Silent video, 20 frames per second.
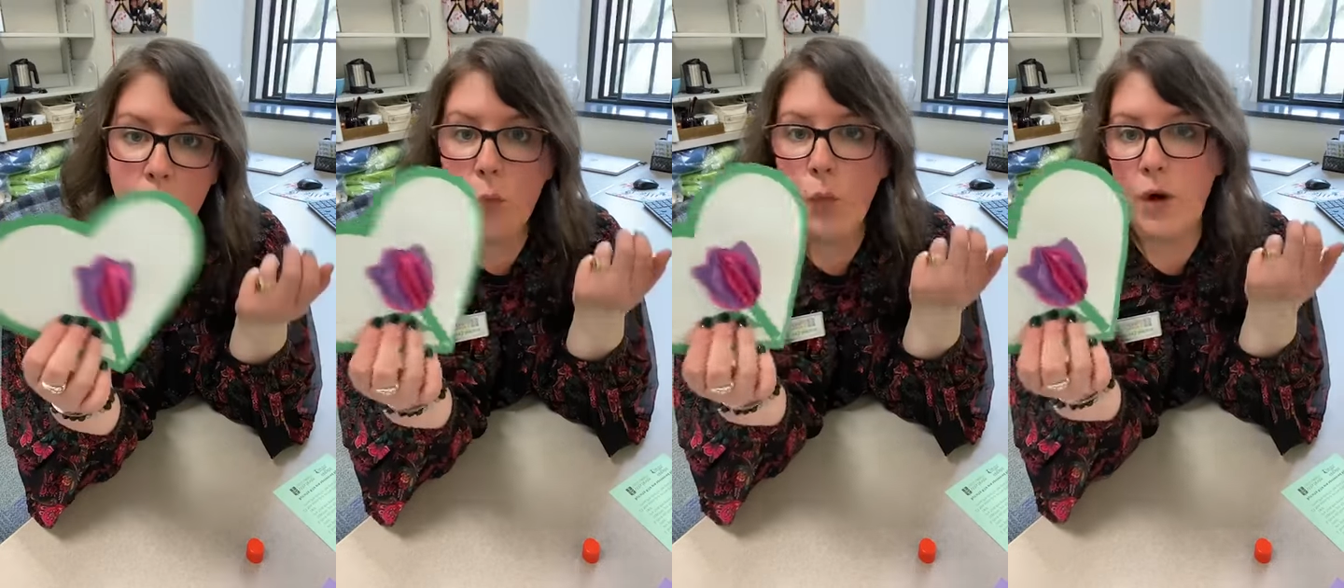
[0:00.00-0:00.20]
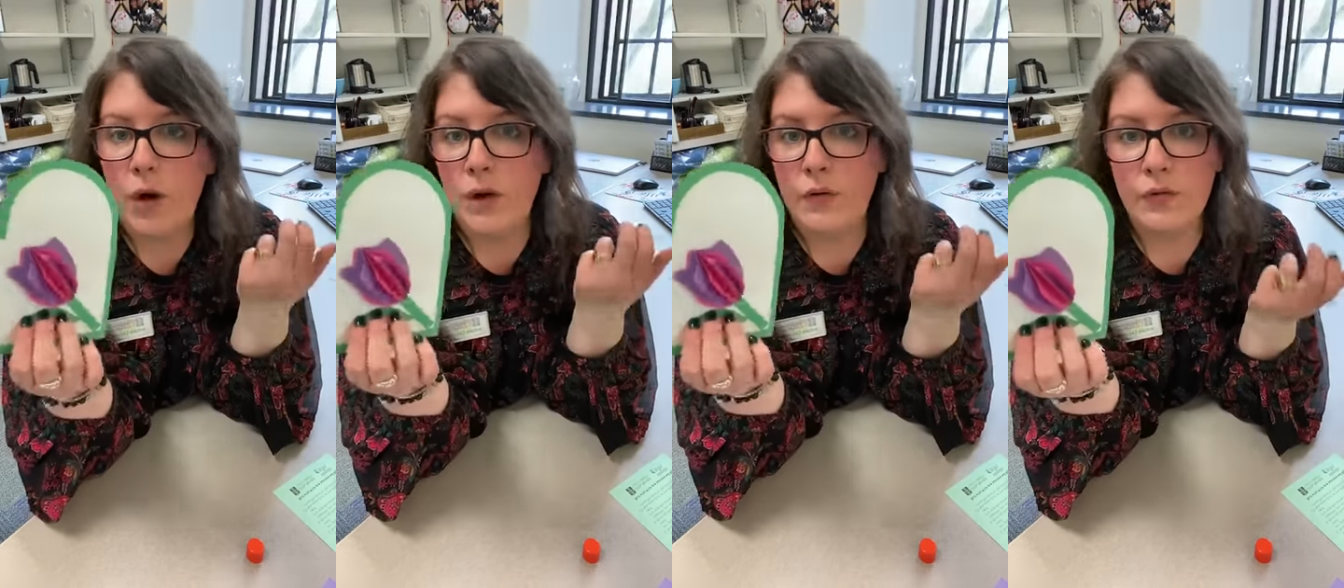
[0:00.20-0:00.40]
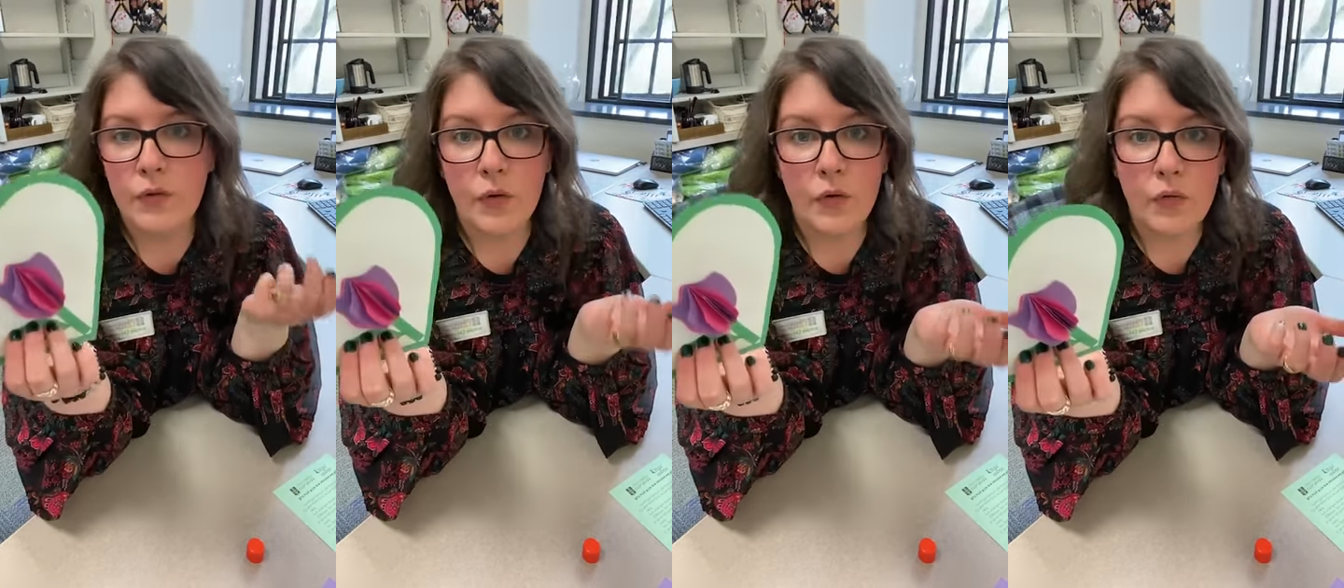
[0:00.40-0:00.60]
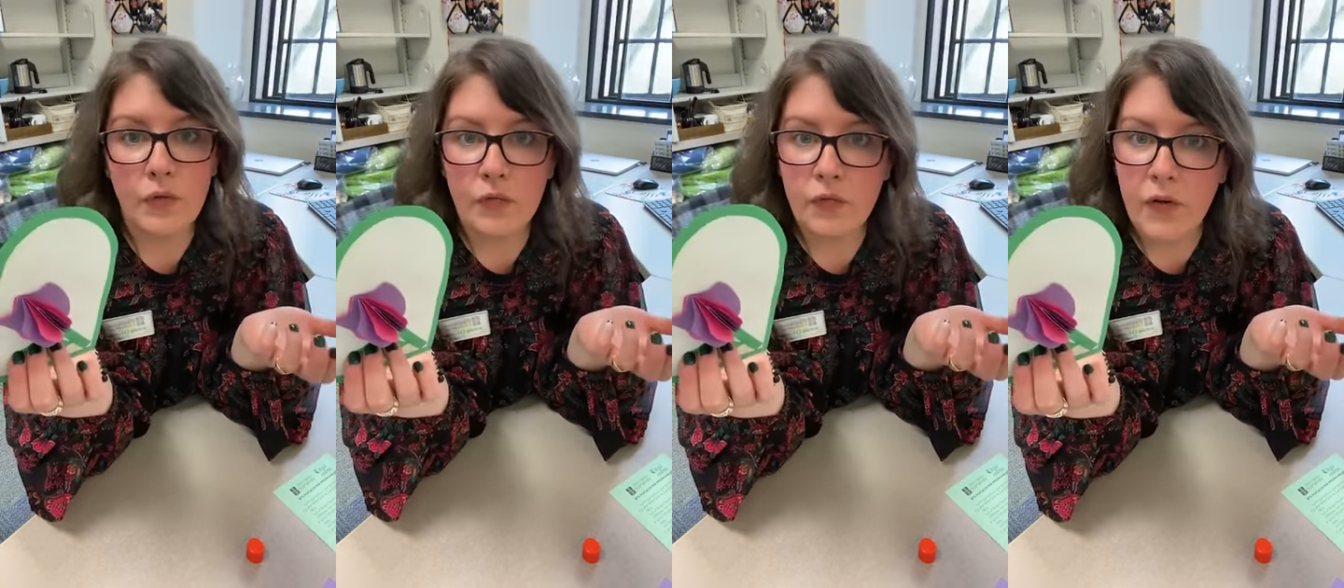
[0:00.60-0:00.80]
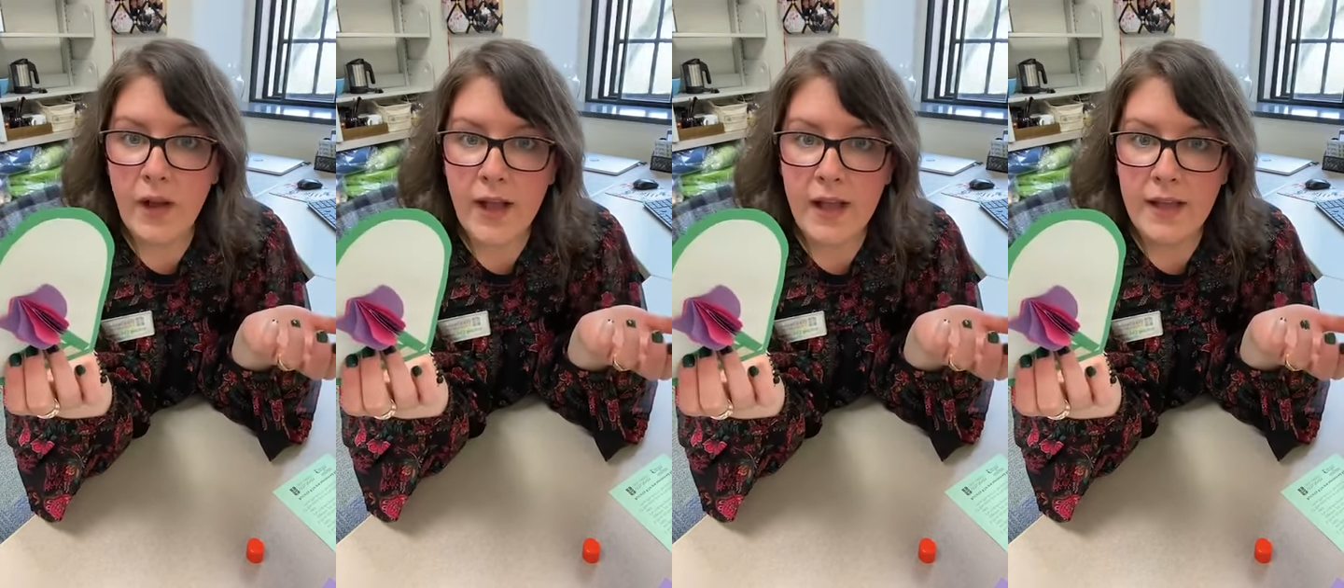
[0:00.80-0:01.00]
one of your
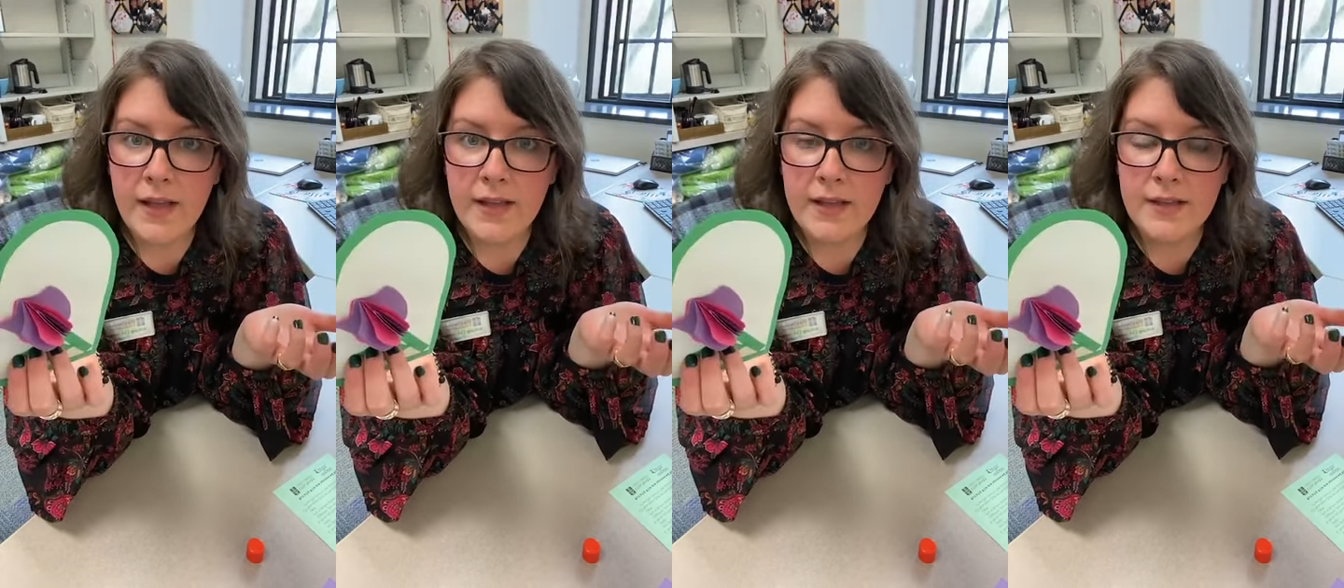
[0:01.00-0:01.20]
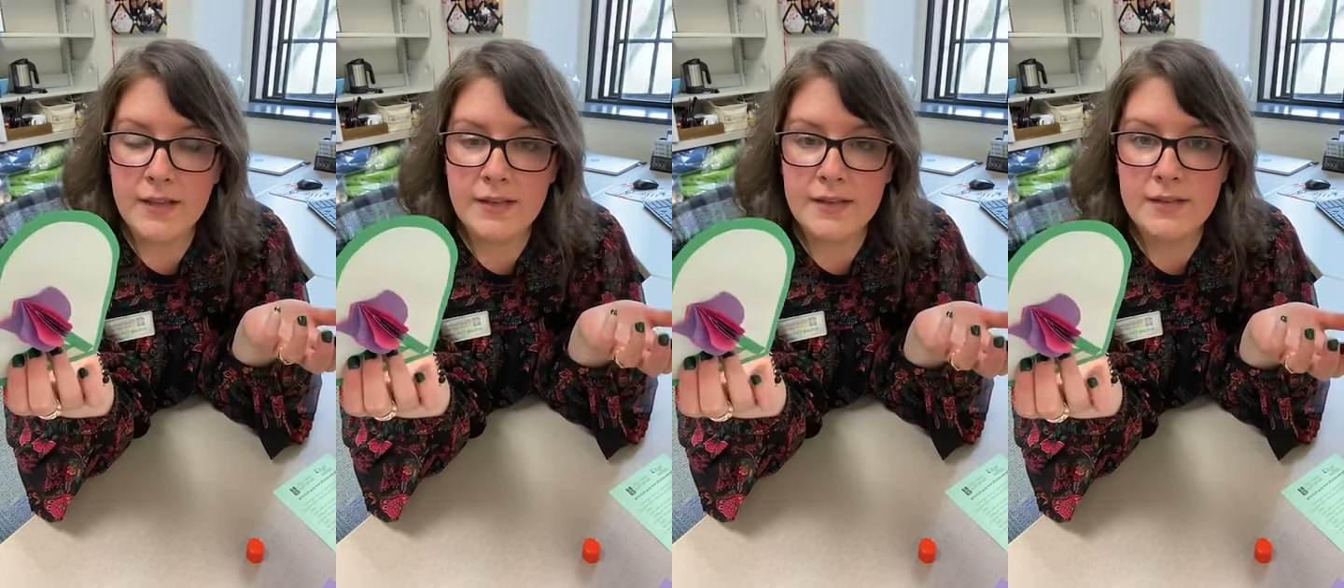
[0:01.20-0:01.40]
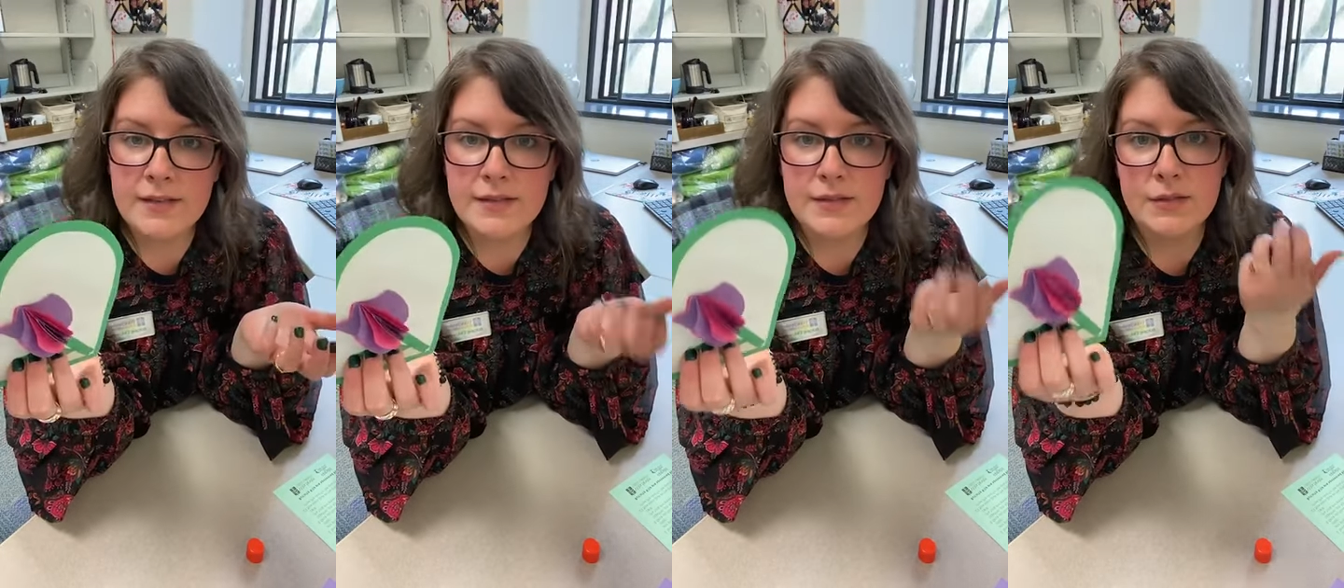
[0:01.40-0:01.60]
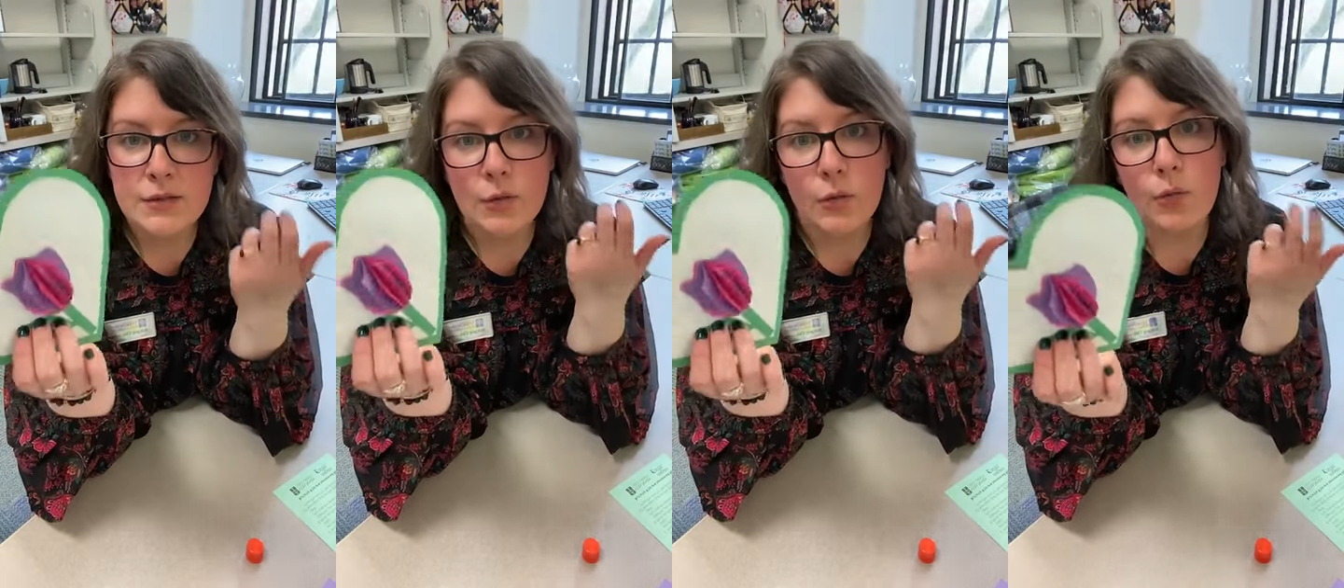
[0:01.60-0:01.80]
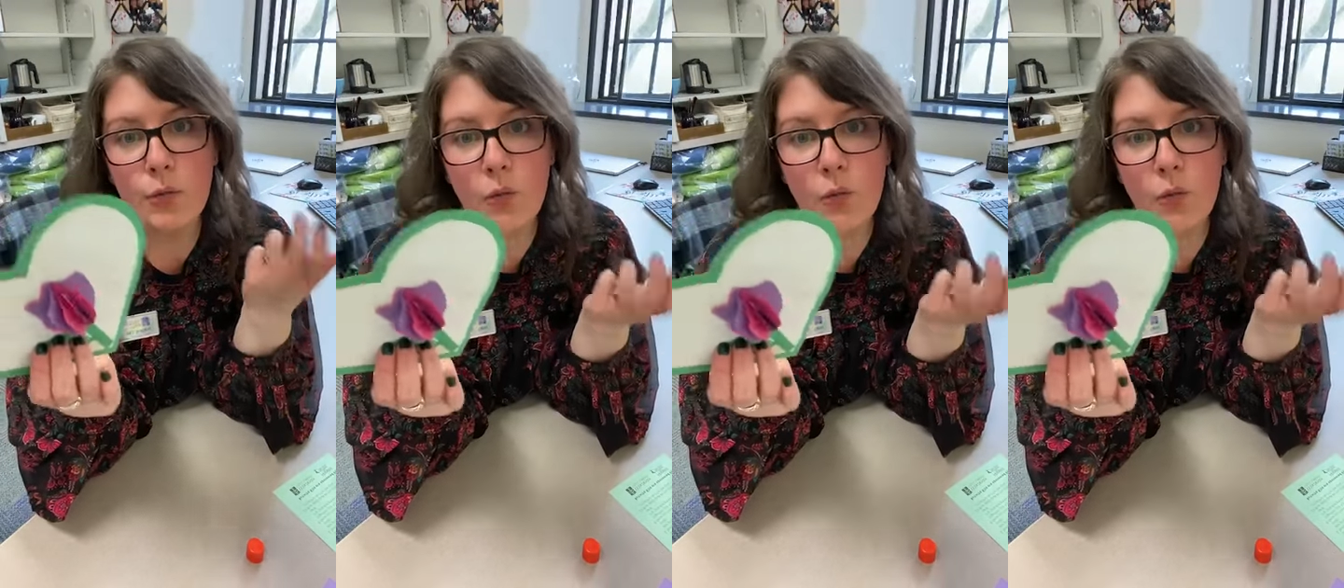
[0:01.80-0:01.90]
friends,